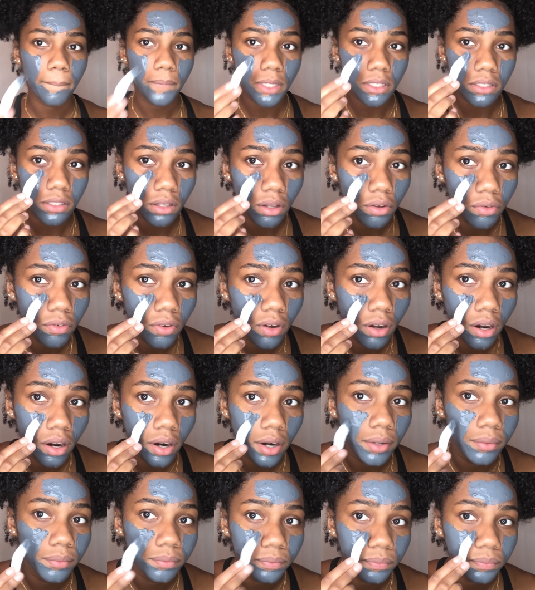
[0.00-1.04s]
But so
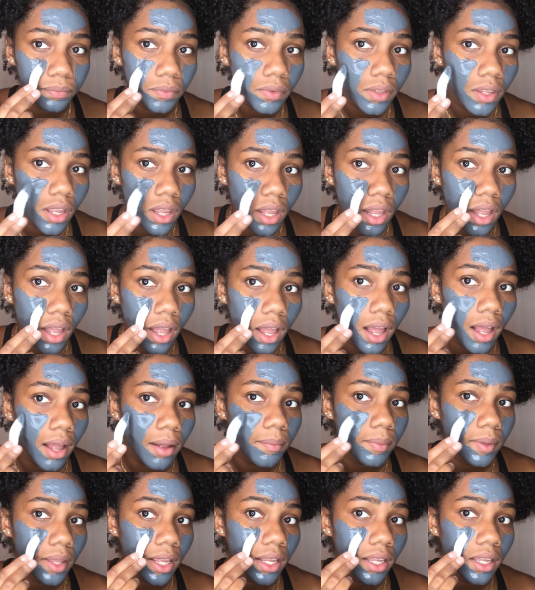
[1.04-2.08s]
far, I'm
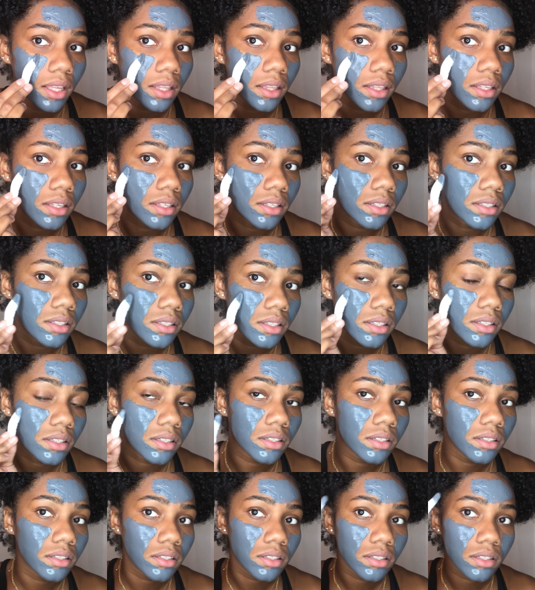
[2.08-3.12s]
liking this.
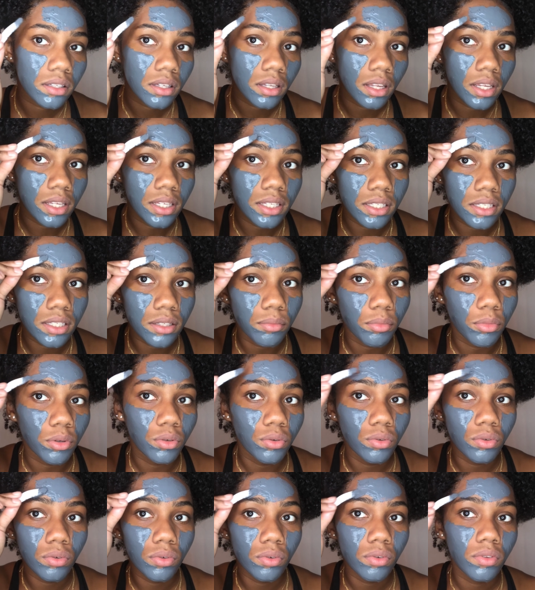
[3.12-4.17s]
It's
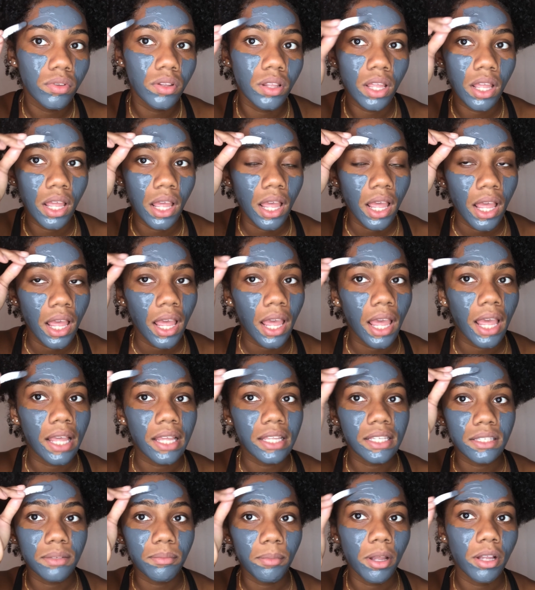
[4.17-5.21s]
smooth.
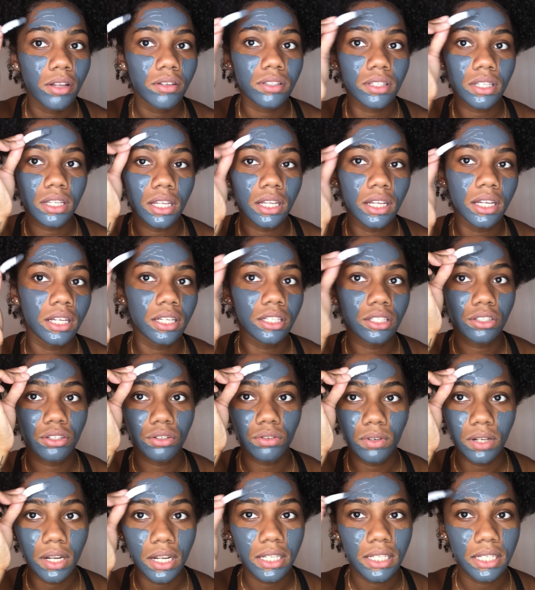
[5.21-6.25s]
It smells good
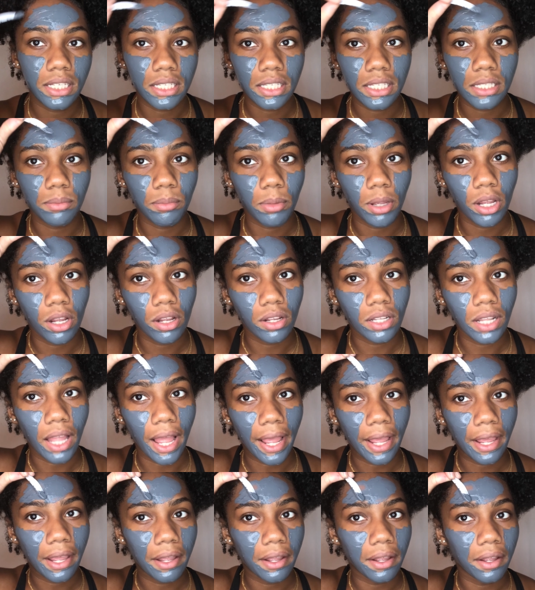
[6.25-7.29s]
too. It doesn't smell
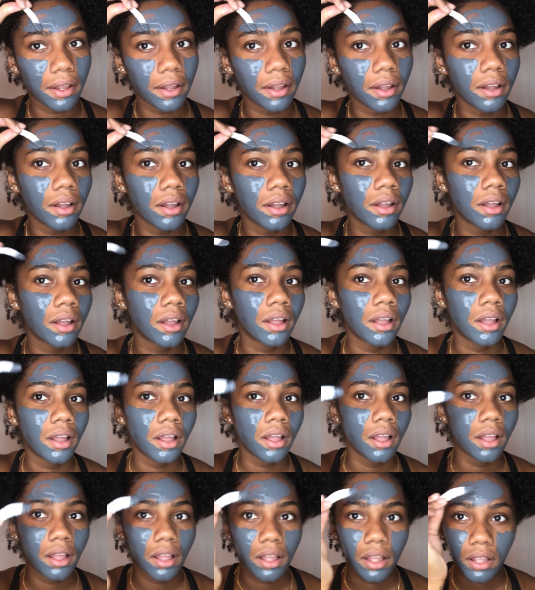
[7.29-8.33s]
like
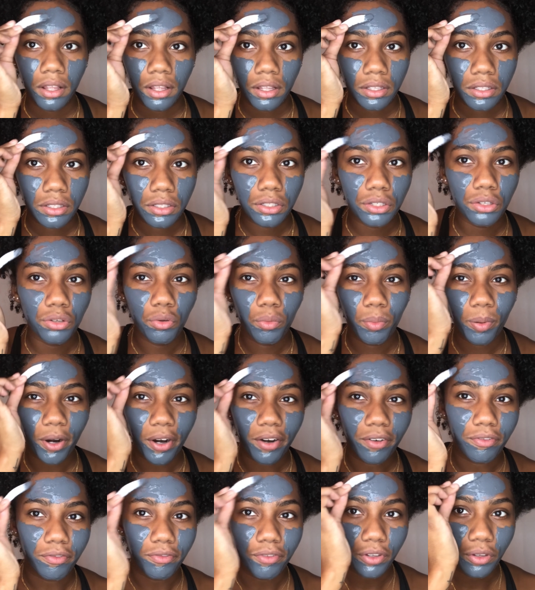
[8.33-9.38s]
too
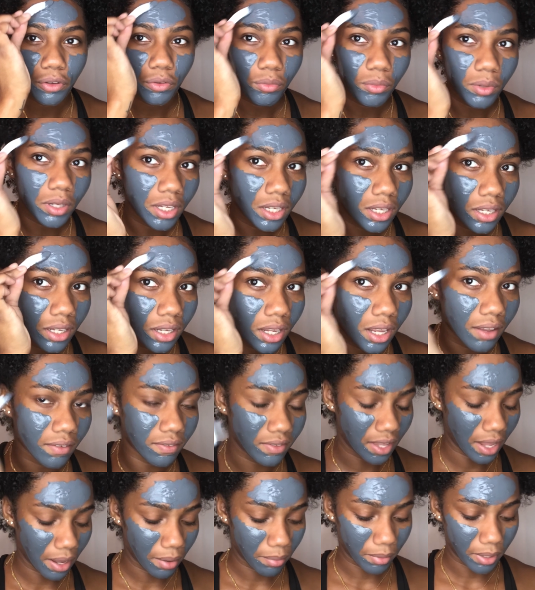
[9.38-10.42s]
perfumey, if
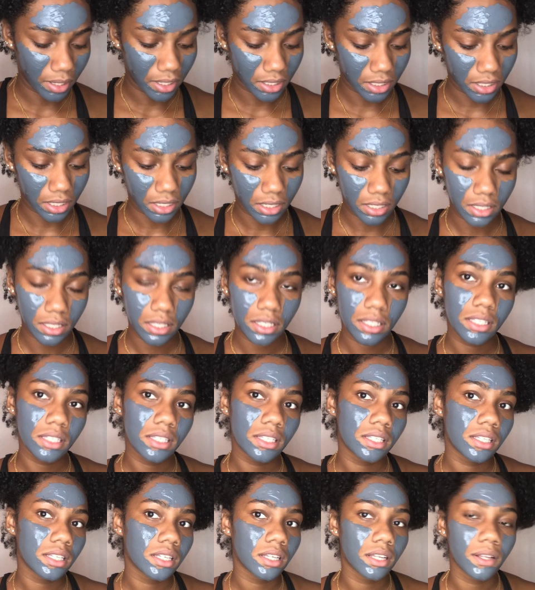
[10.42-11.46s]
that makes
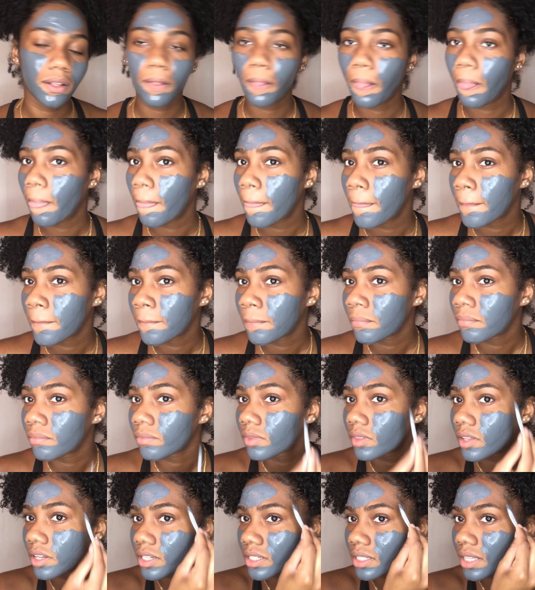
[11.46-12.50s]
sense.
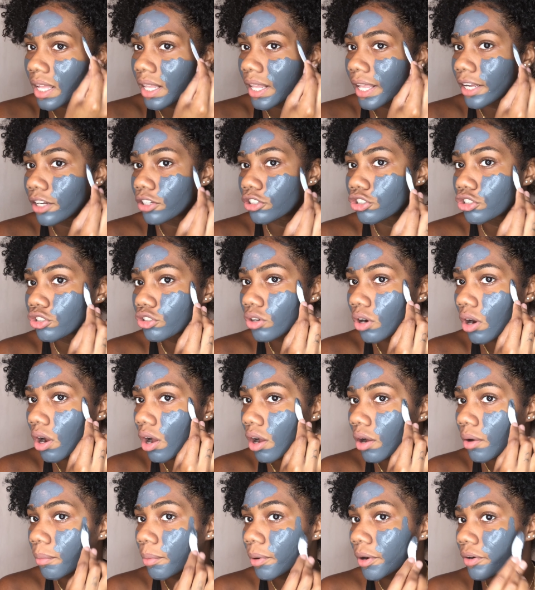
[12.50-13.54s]
There's not like a
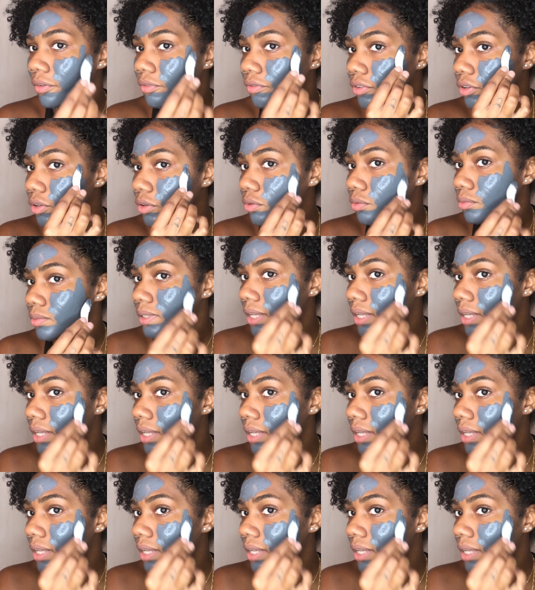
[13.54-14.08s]
strong perfume